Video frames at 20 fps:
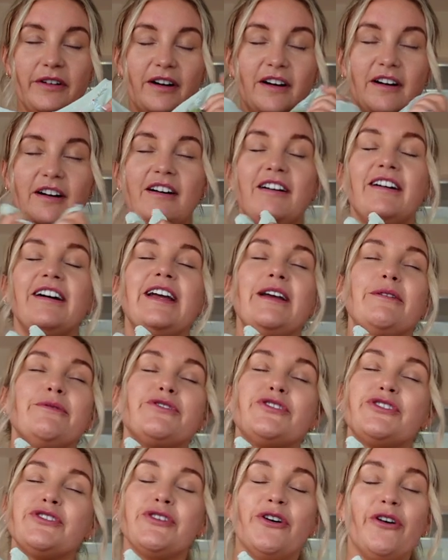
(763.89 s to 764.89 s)
Oh, it
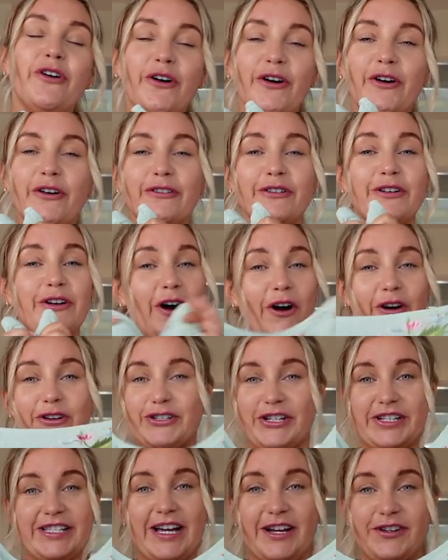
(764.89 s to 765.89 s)
was so
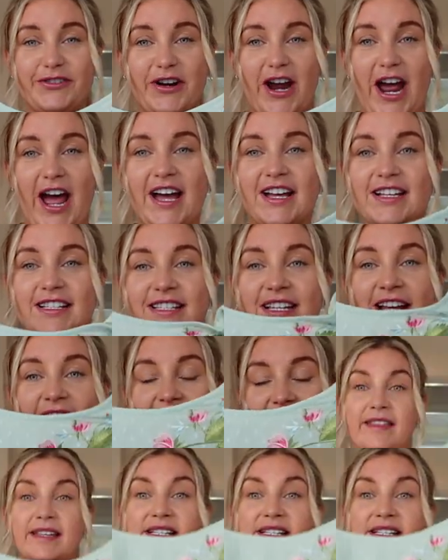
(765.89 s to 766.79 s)
gorgeous, that dress. And